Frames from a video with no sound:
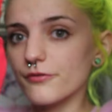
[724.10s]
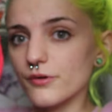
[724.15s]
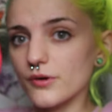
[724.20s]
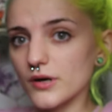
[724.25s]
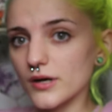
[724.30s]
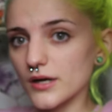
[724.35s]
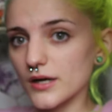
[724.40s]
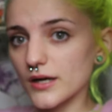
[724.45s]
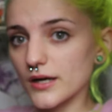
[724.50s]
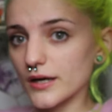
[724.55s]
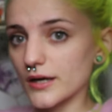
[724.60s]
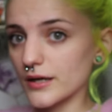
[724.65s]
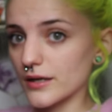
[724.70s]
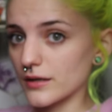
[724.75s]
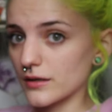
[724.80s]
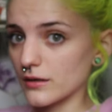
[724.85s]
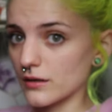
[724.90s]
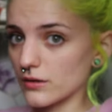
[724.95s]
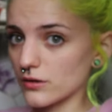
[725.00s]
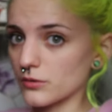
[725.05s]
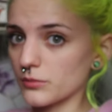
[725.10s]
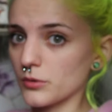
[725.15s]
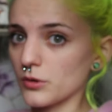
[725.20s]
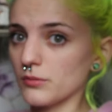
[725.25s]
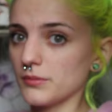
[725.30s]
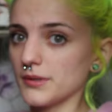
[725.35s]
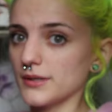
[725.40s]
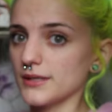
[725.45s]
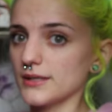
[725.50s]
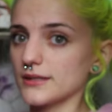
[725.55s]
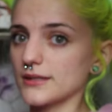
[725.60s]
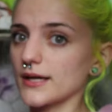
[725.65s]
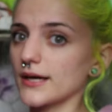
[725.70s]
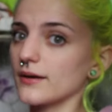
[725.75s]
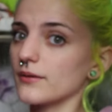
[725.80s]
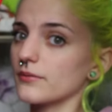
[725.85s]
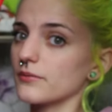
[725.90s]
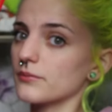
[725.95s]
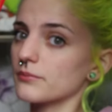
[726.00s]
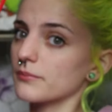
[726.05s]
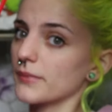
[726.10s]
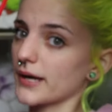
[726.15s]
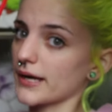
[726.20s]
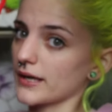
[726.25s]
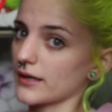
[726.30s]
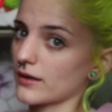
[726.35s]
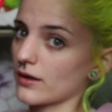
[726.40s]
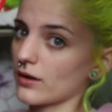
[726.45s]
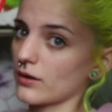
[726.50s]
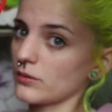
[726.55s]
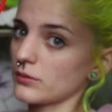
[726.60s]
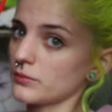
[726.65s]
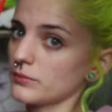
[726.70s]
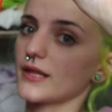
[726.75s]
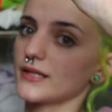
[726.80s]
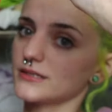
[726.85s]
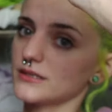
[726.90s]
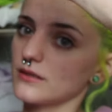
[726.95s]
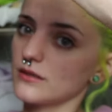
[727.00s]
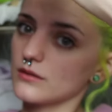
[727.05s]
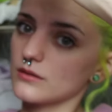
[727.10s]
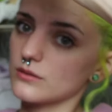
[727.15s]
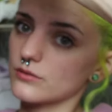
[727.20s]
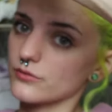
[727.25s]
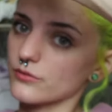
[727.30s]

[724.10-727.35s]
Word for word: for another moment that might come. That's a little